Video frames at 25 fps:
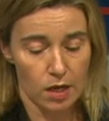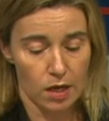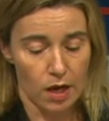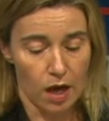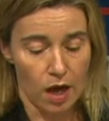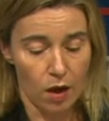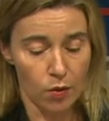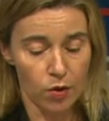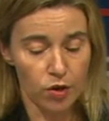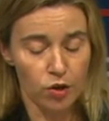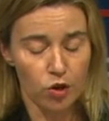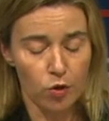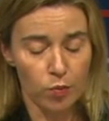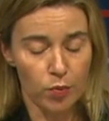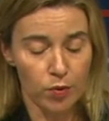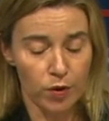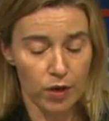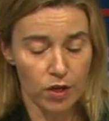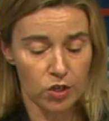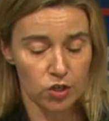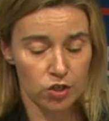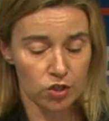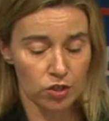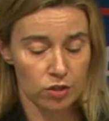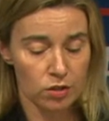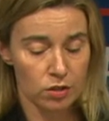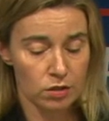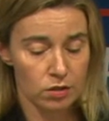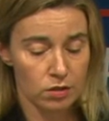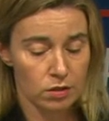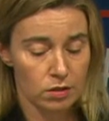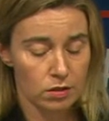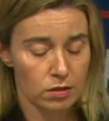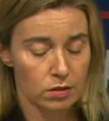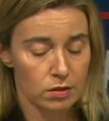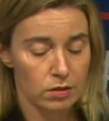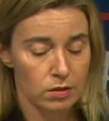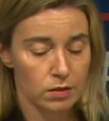Our cooperation
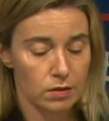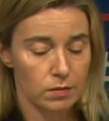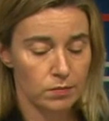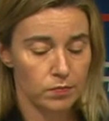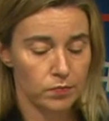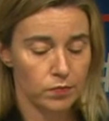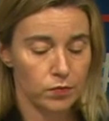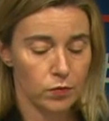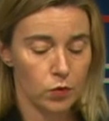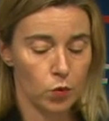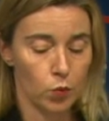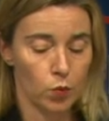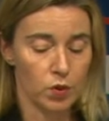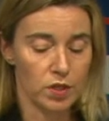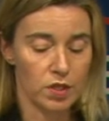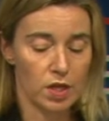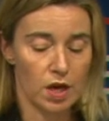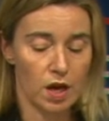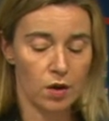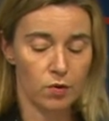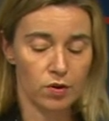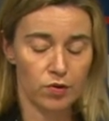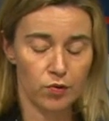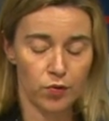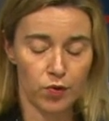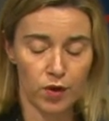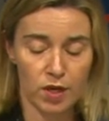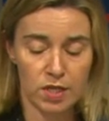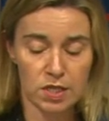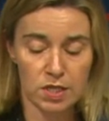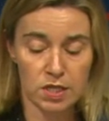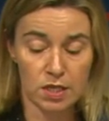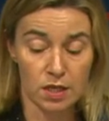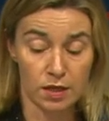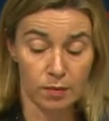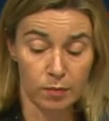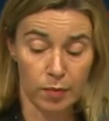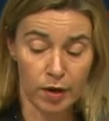with our
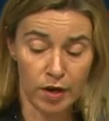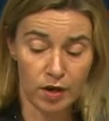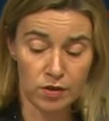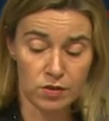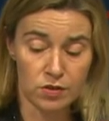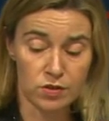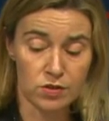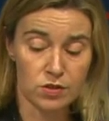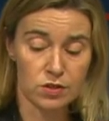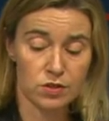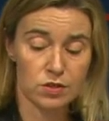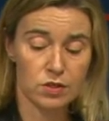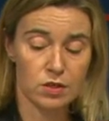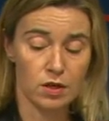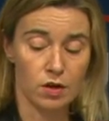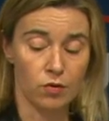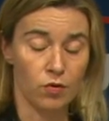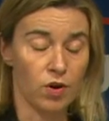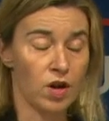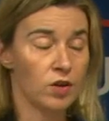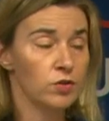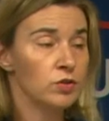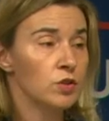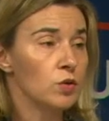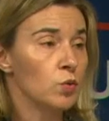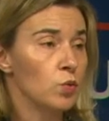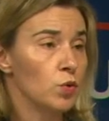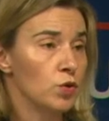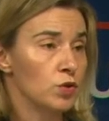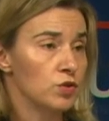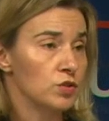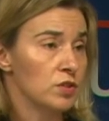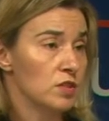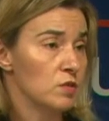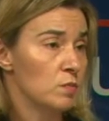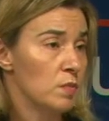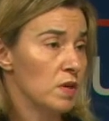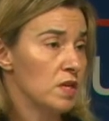friends and partners around the world
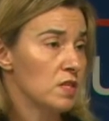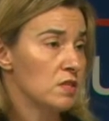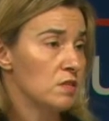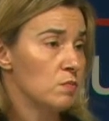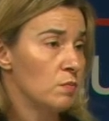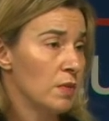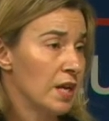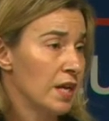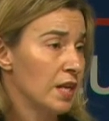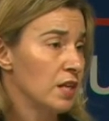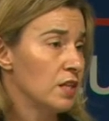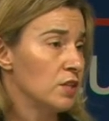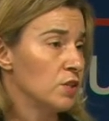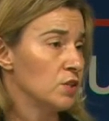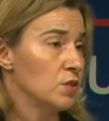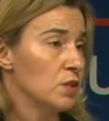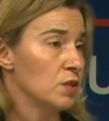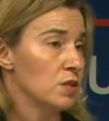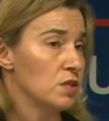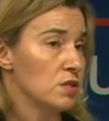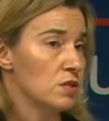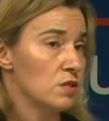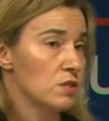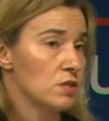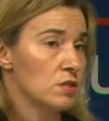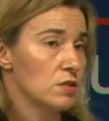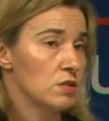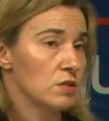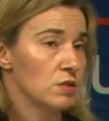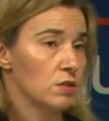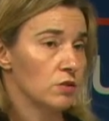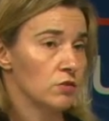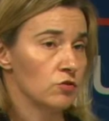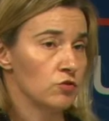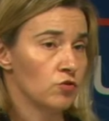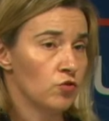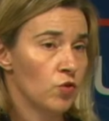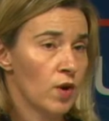is based mainly on this,
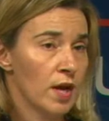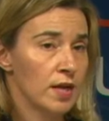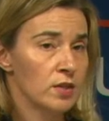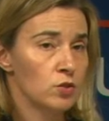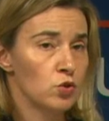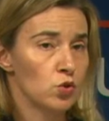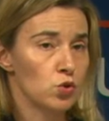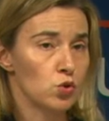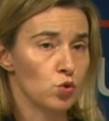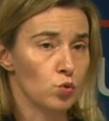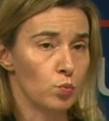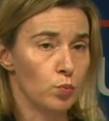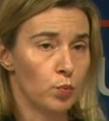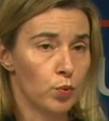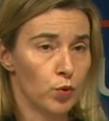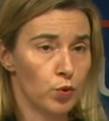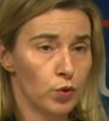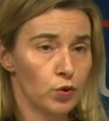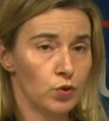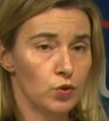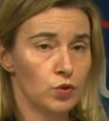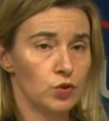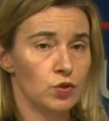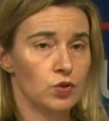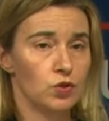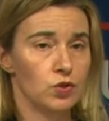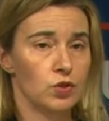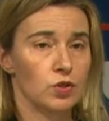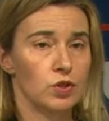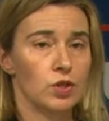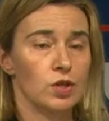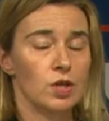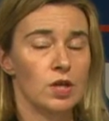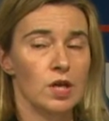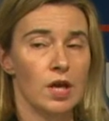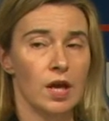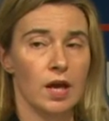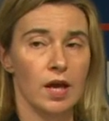on trying to support
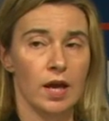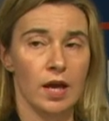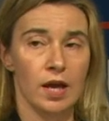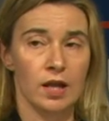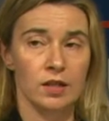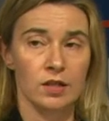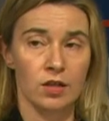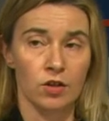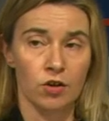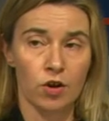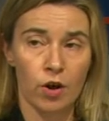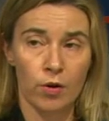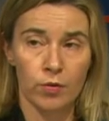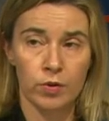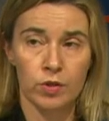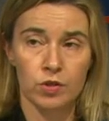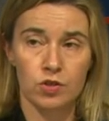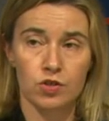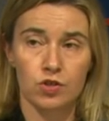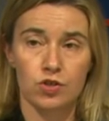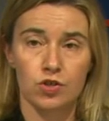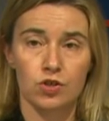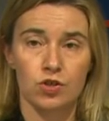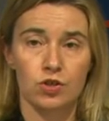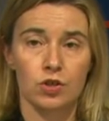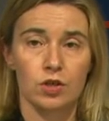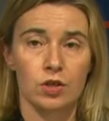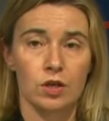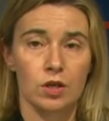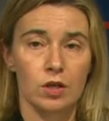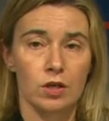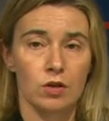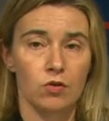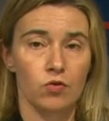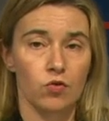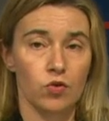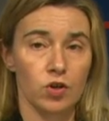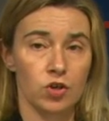and encourage
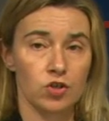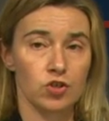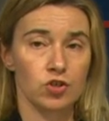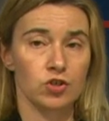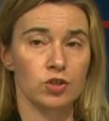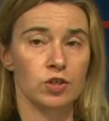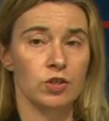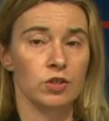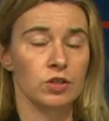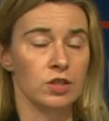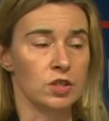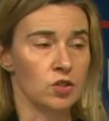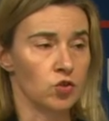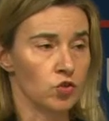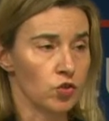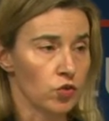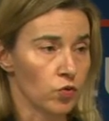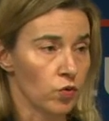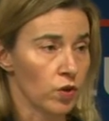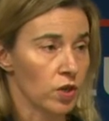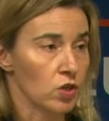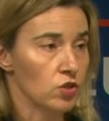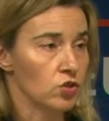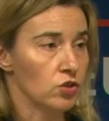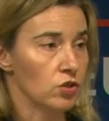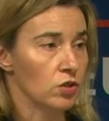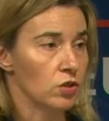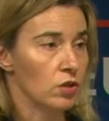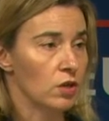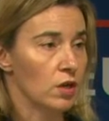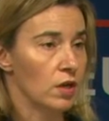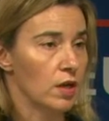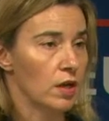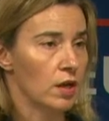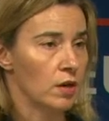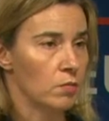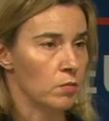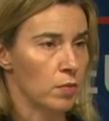regional integration
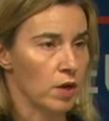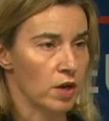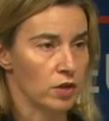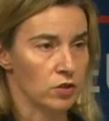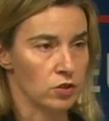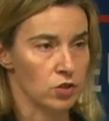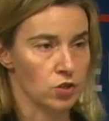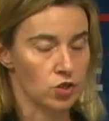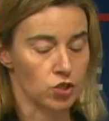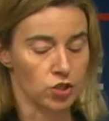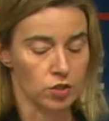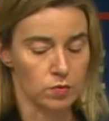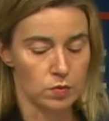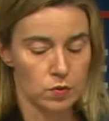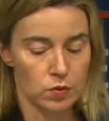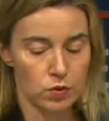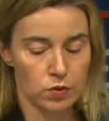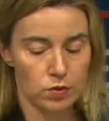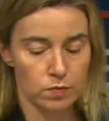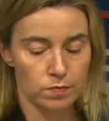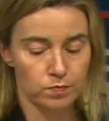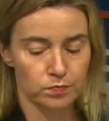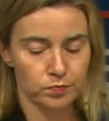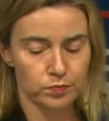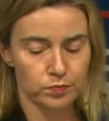and partnerships.